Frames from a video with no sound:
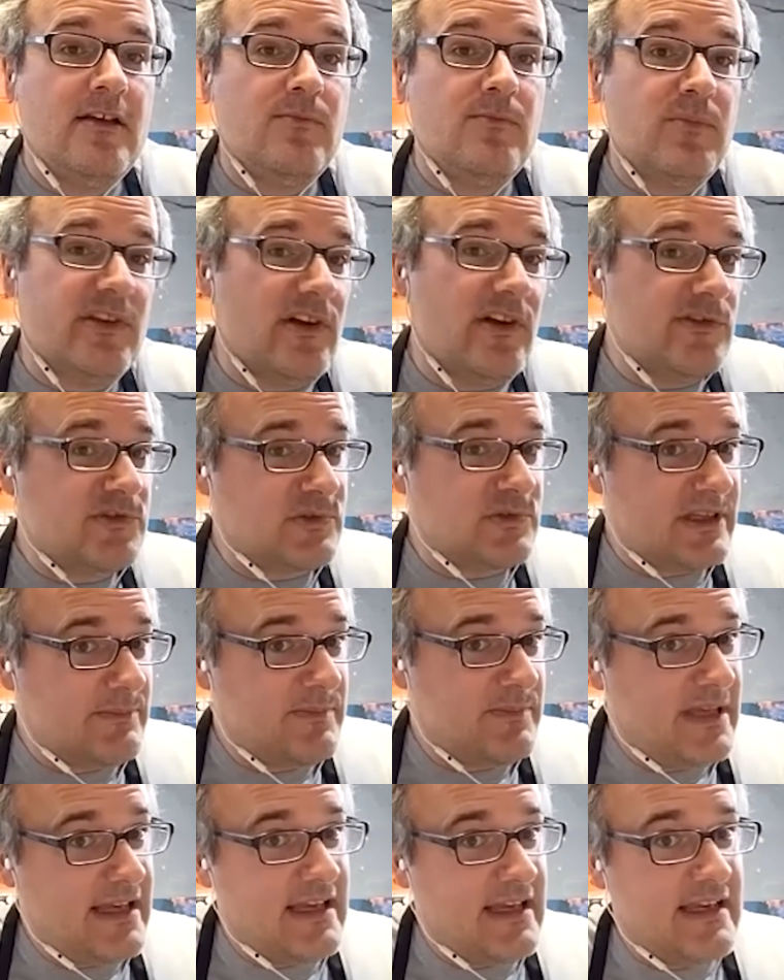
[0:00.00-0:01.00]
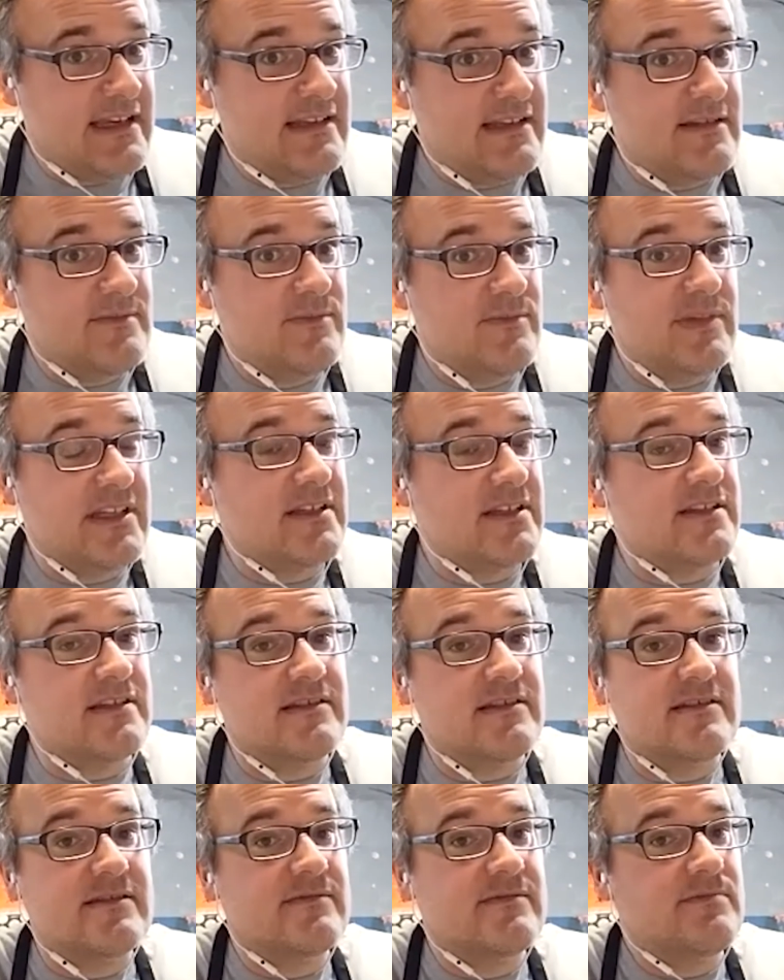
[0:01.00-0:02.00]
but also get paid
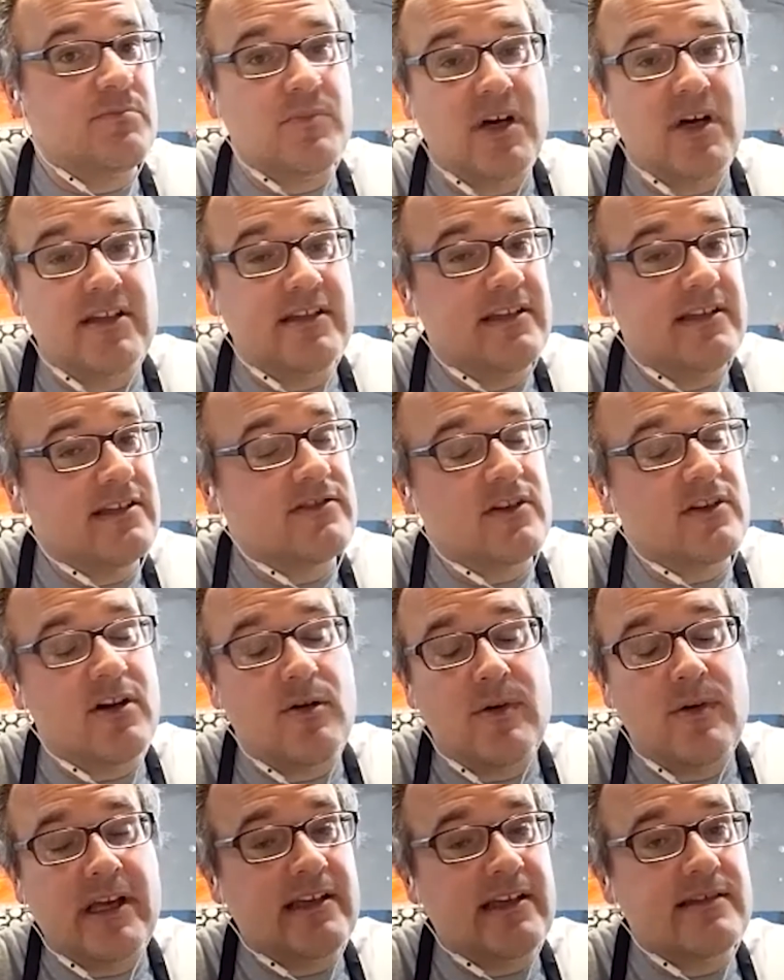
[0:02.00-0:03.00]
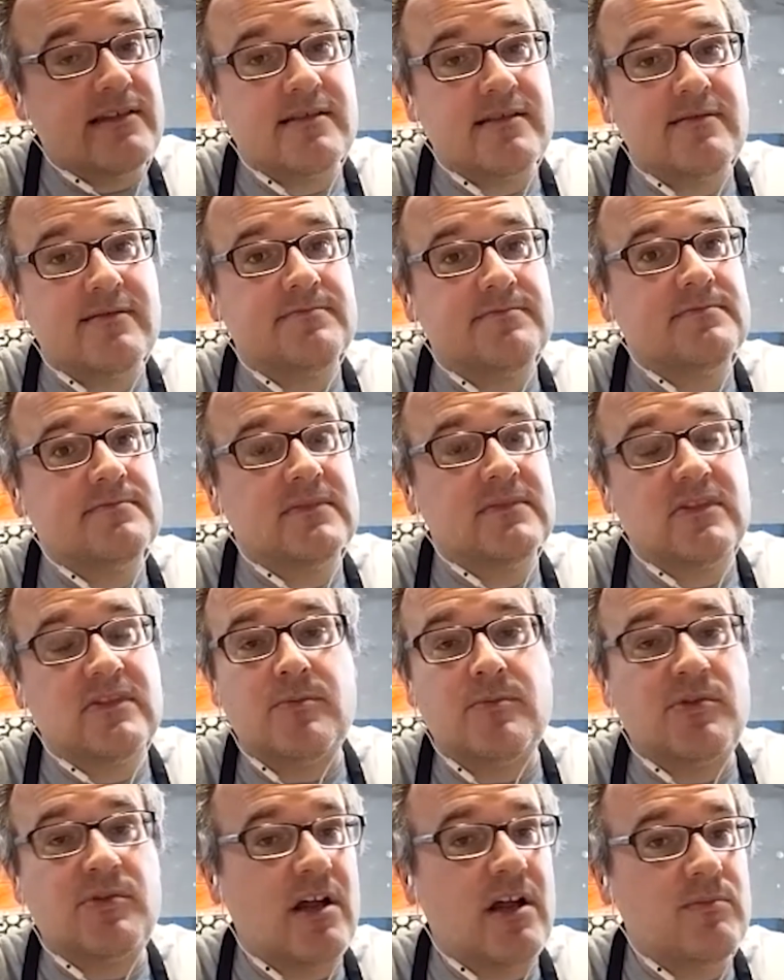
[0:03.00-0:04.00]
because money is always
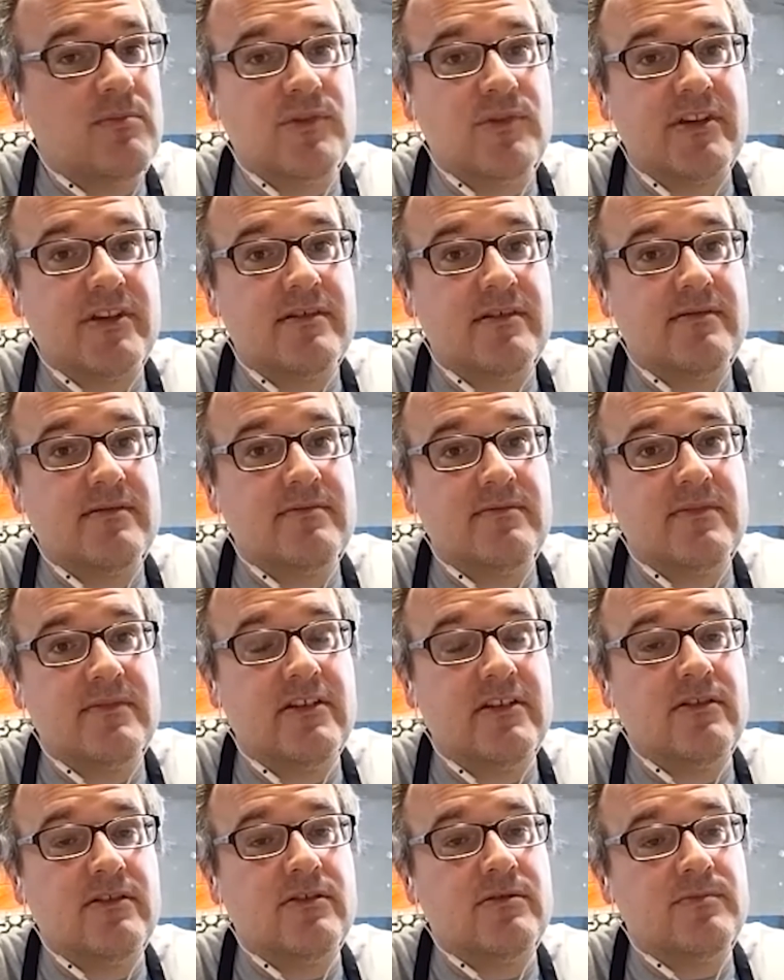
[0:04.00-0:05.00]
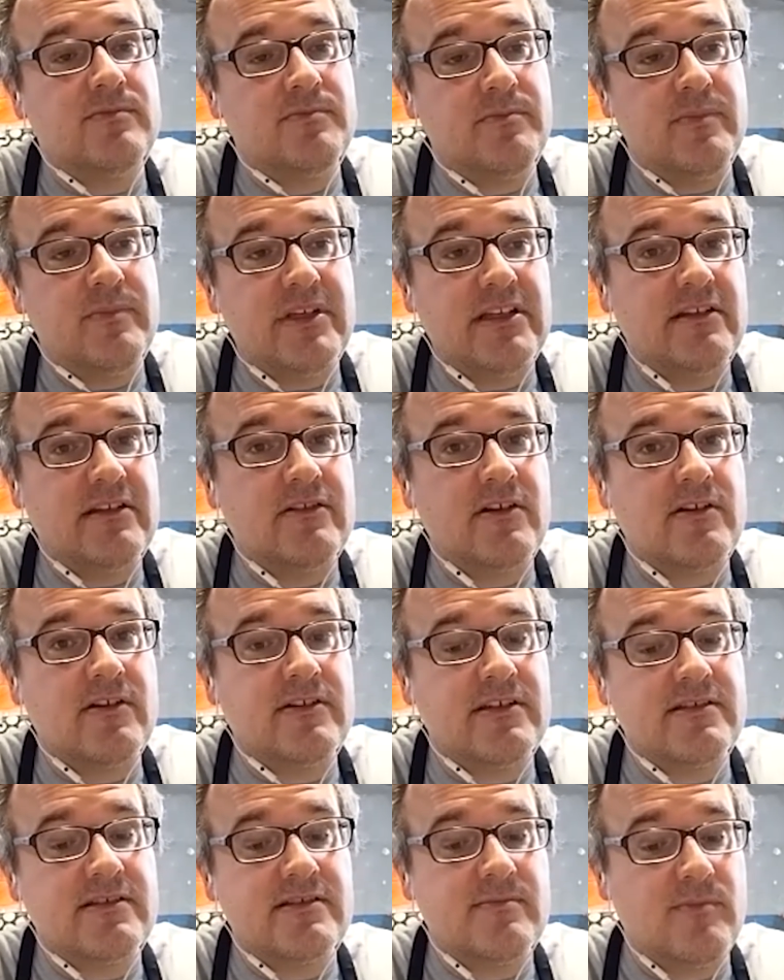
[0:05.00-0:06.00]
the problem with you know being an
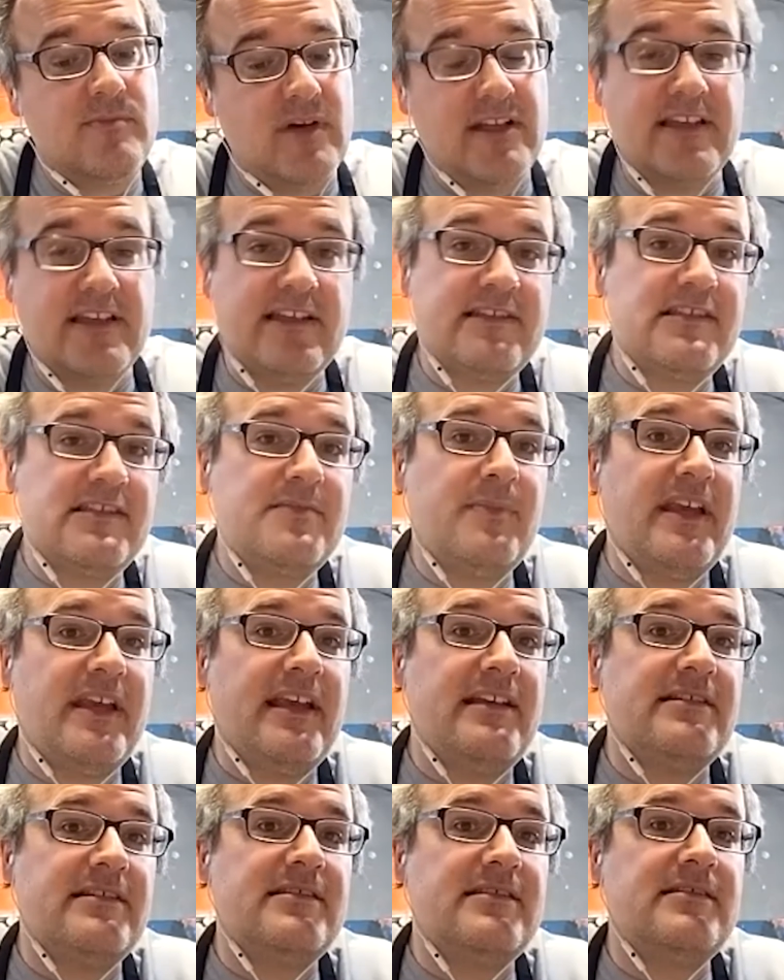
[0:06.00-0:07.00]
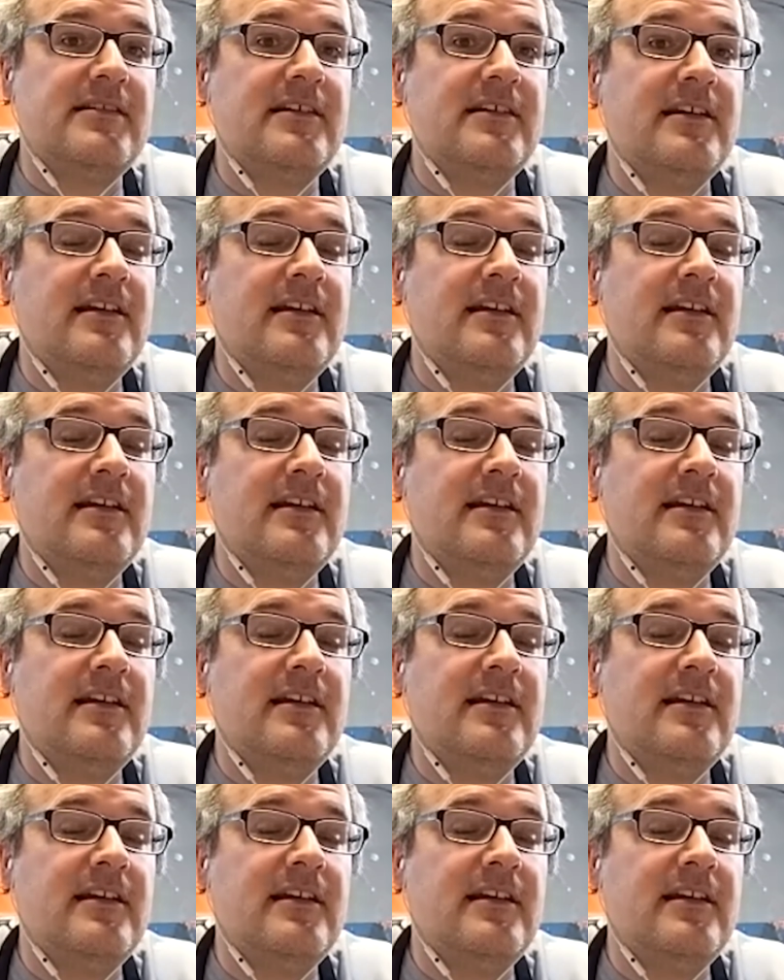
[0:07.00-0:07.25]
artist money and space